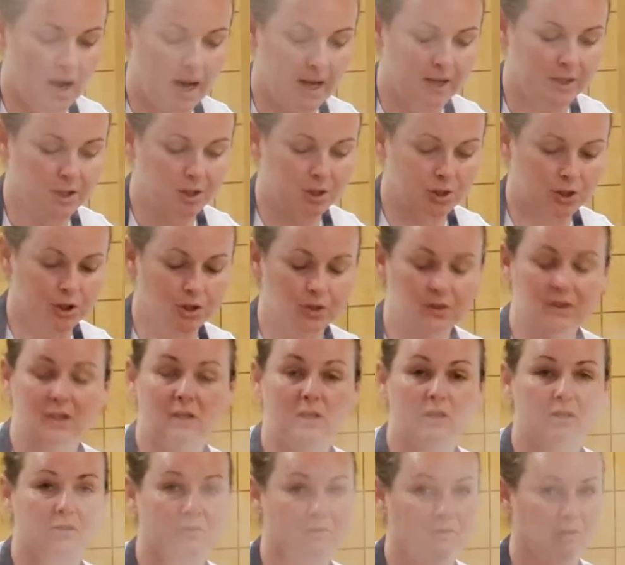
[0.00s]
and you could use
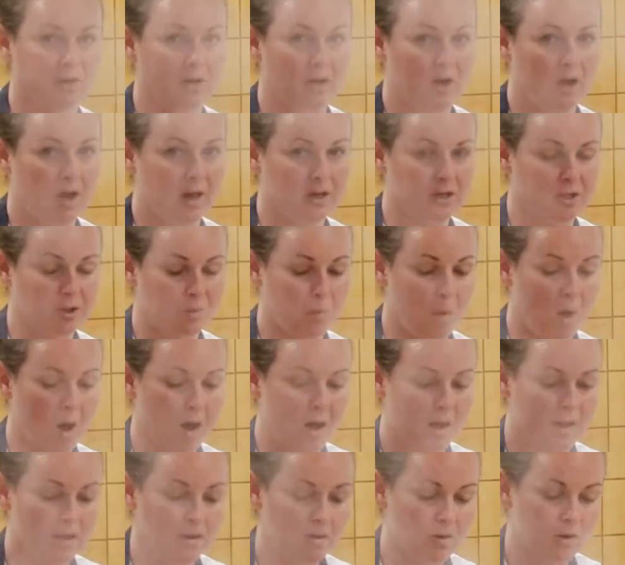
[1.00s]
it either for a cottage
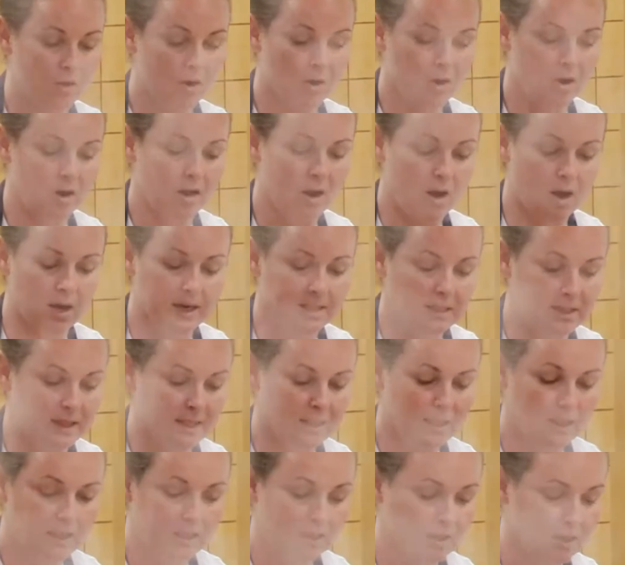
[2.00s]
pie, or
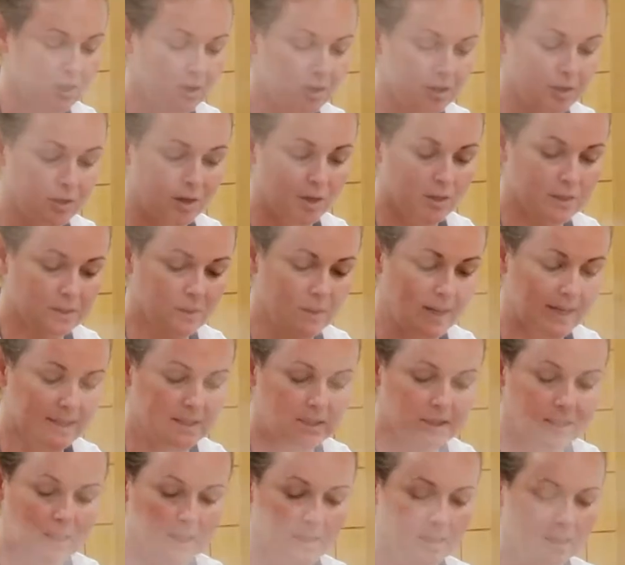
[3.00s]
ideally you could also
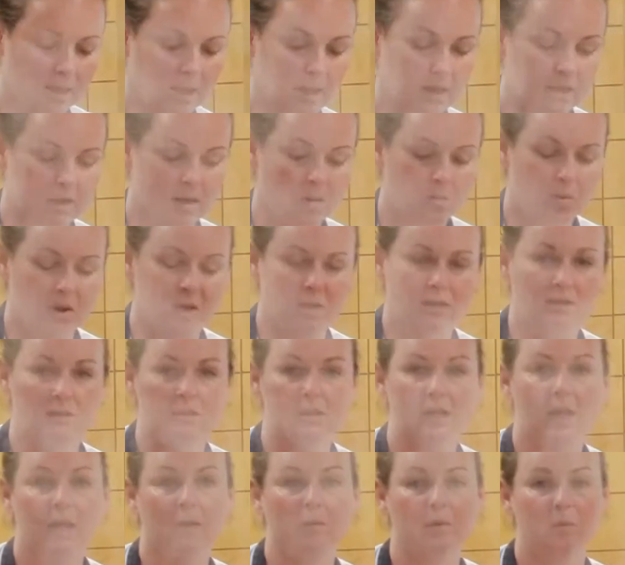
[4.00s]
add a tin of kidney
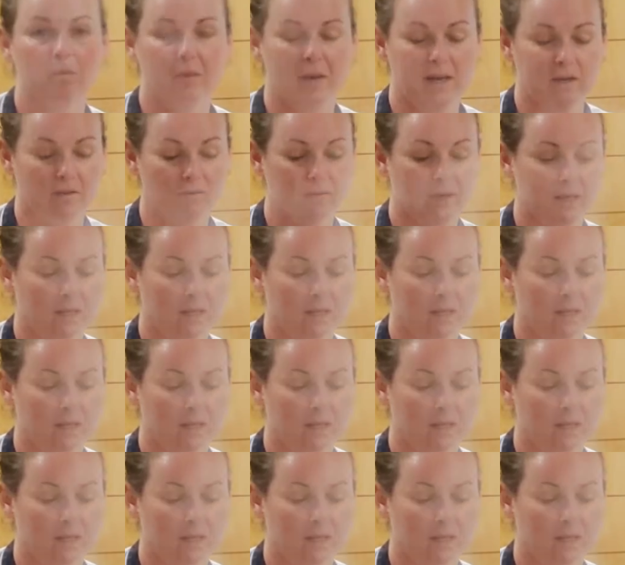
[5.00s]
beans and it would make a